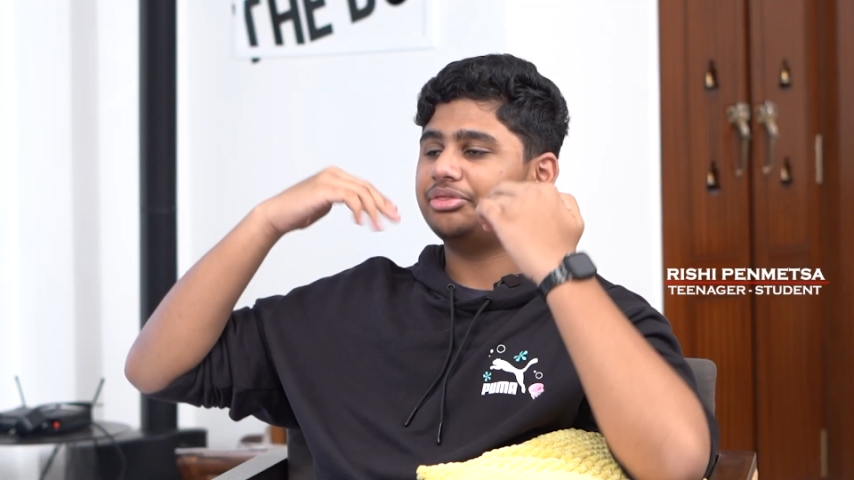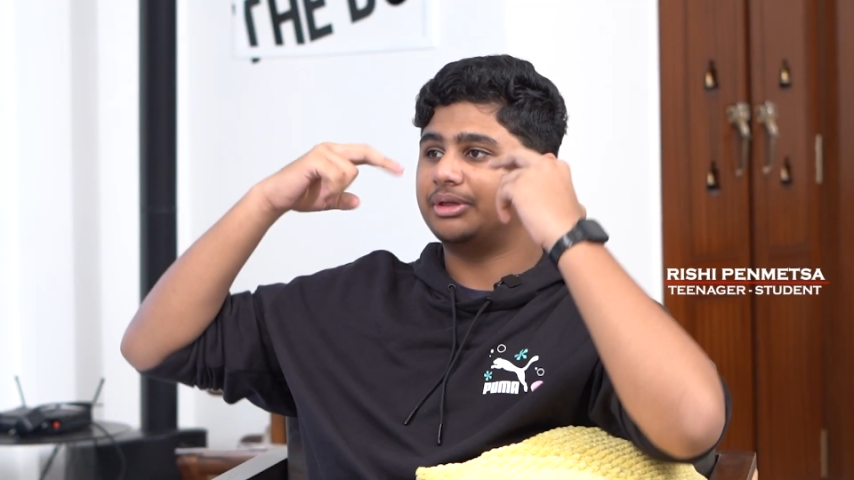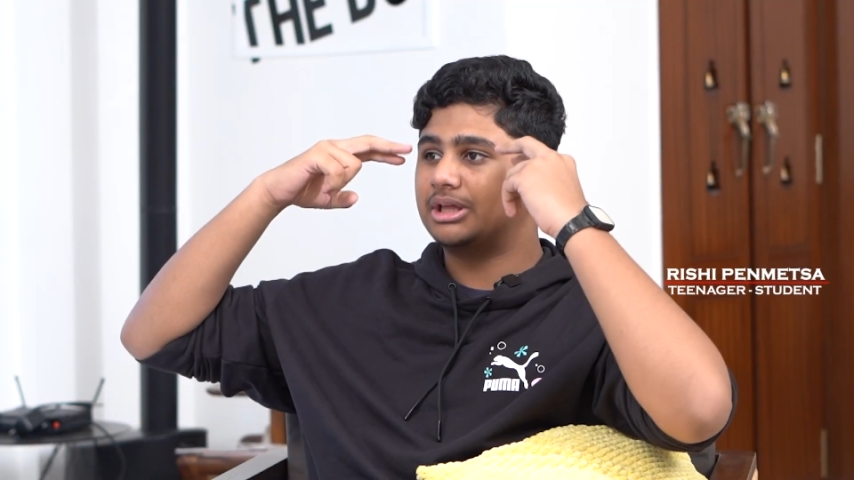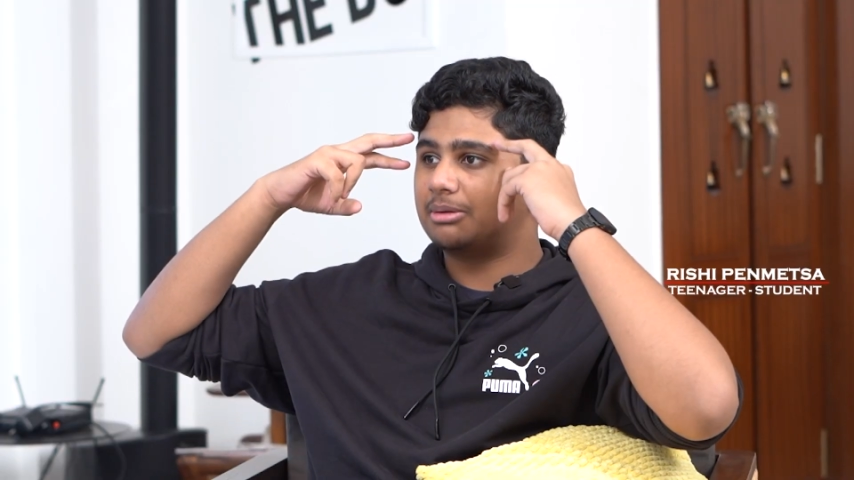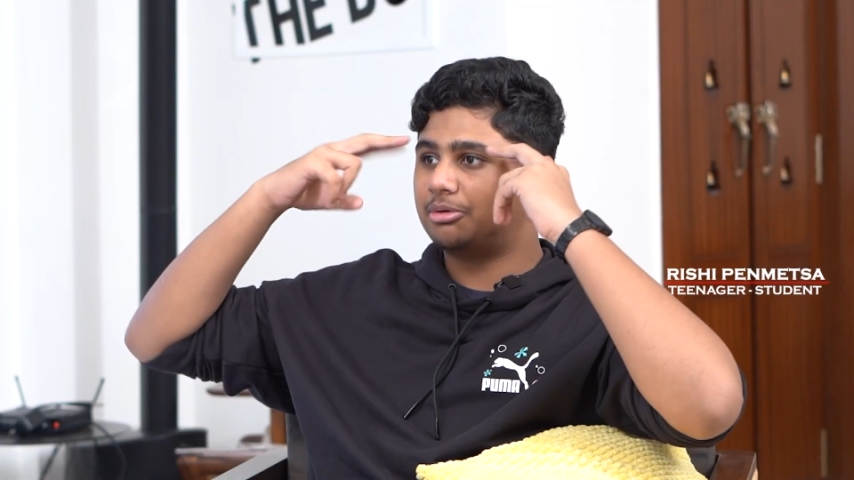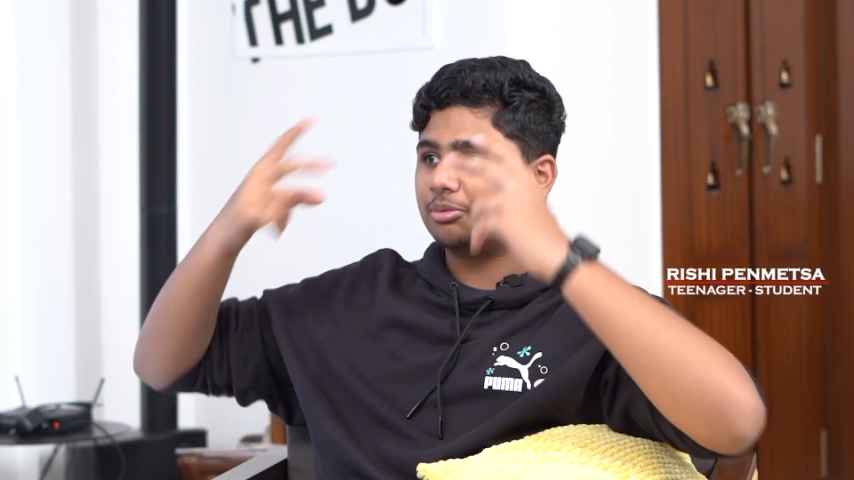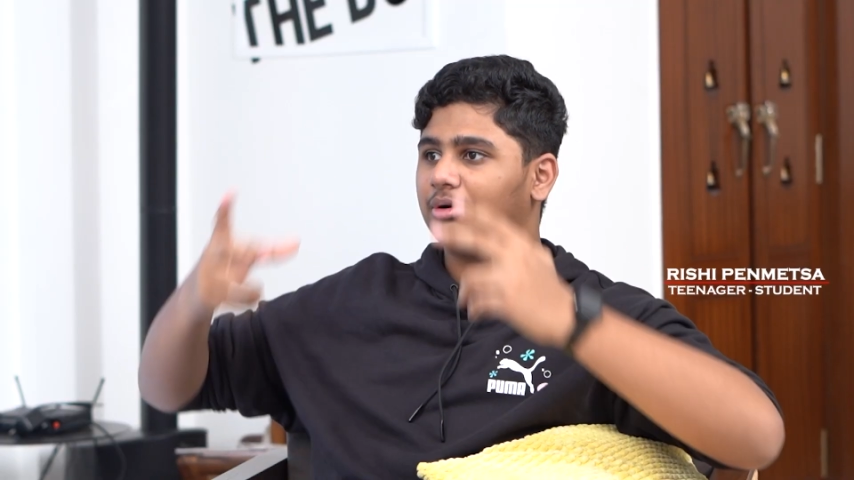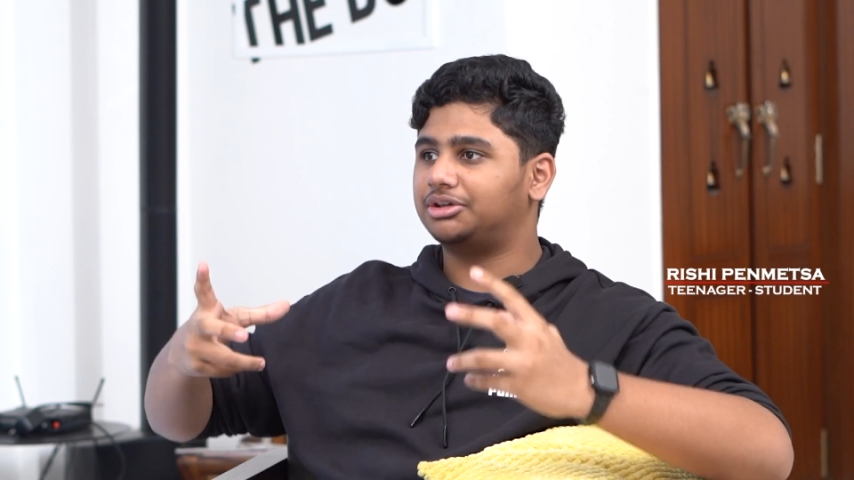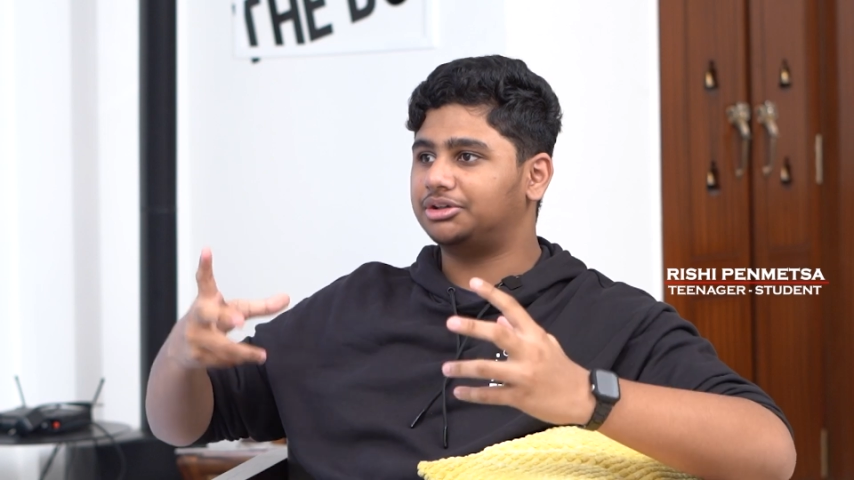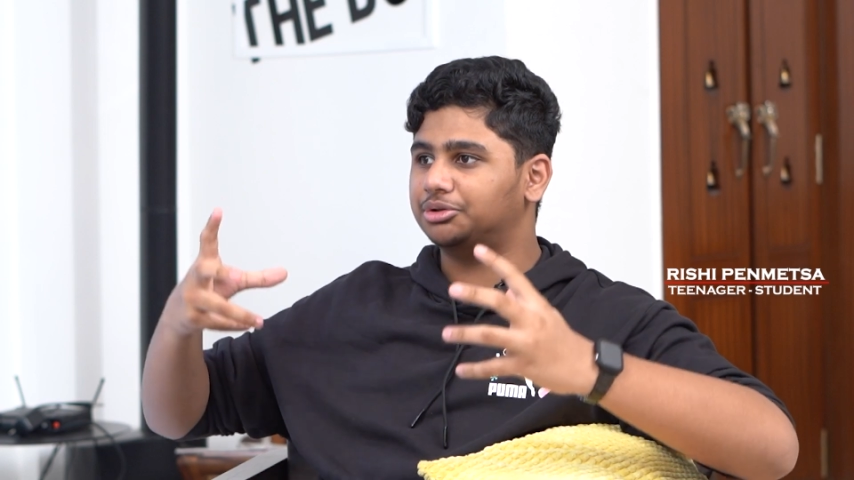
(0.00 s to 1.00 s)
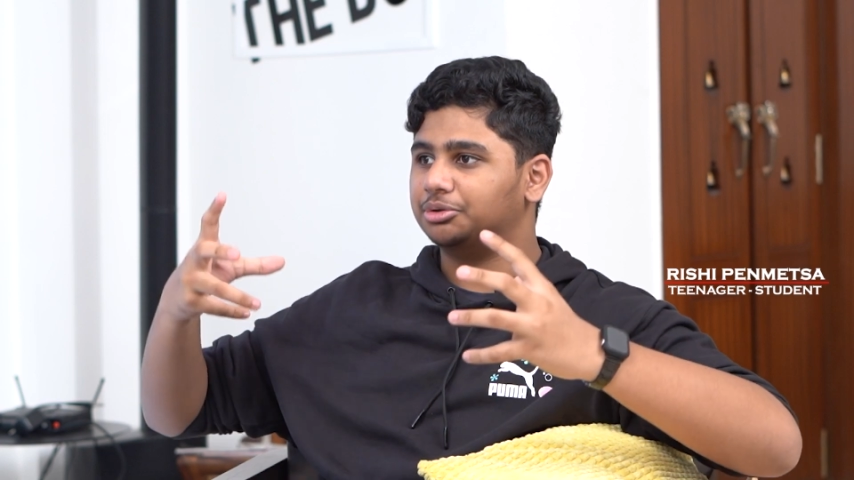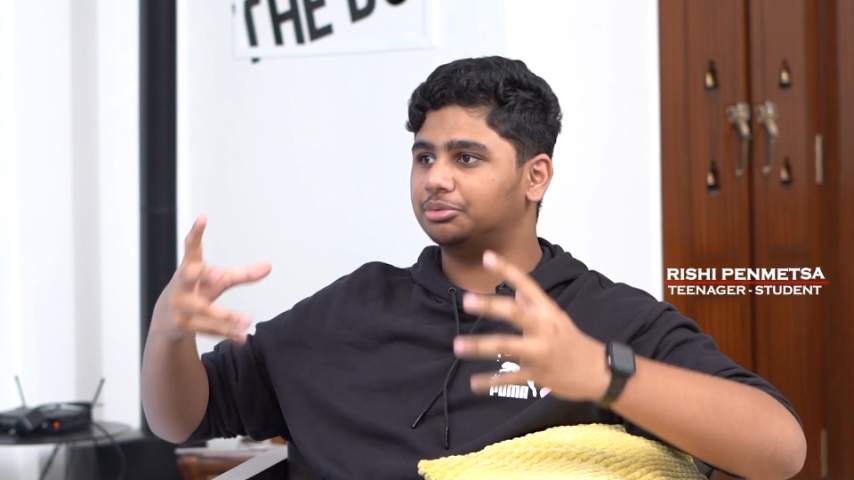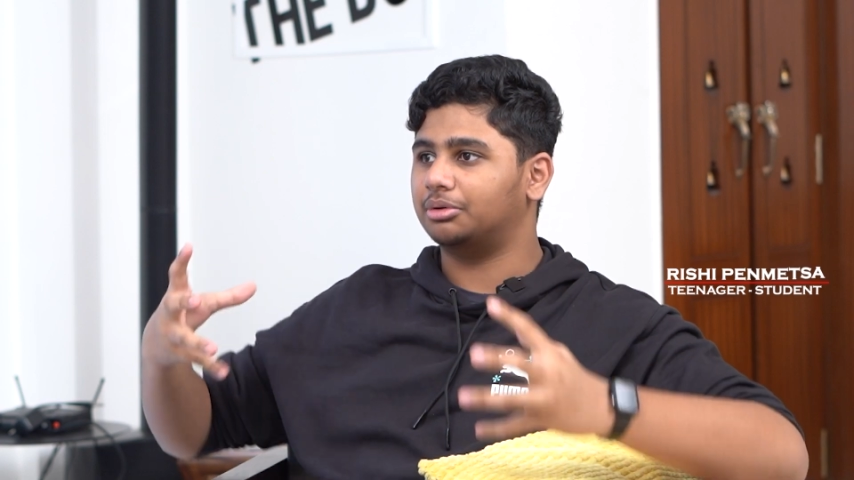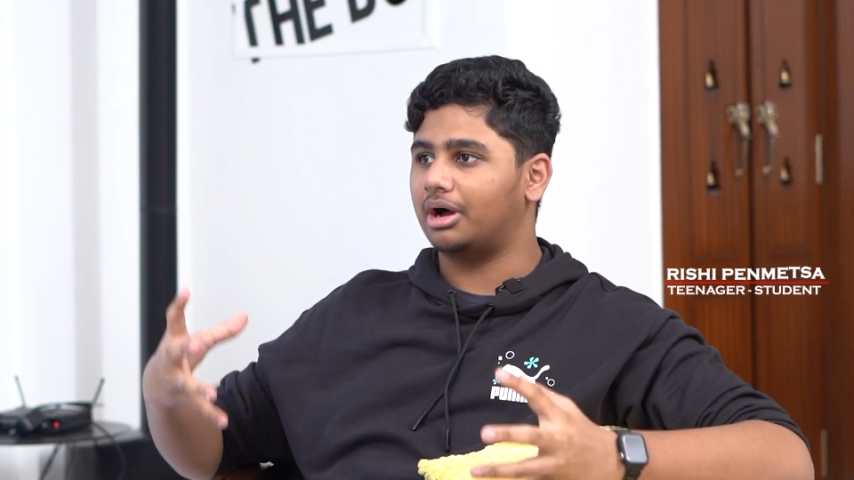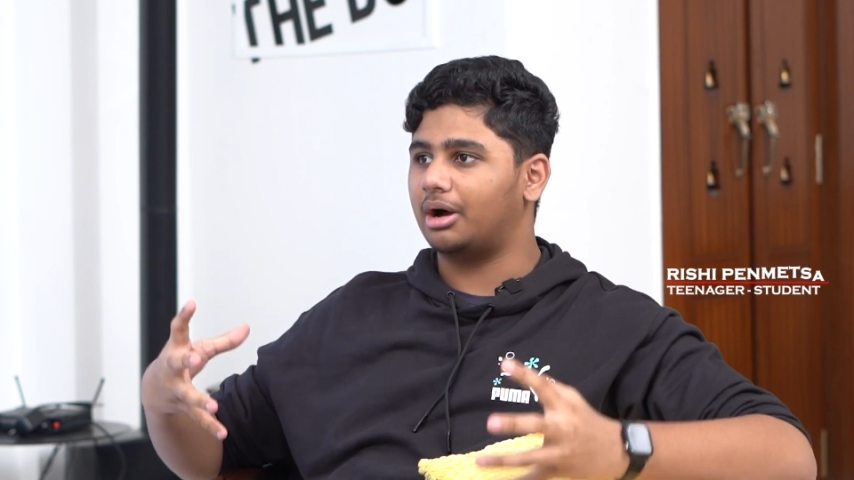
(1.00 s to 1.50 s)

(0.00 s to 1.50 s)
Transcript: think about what to do,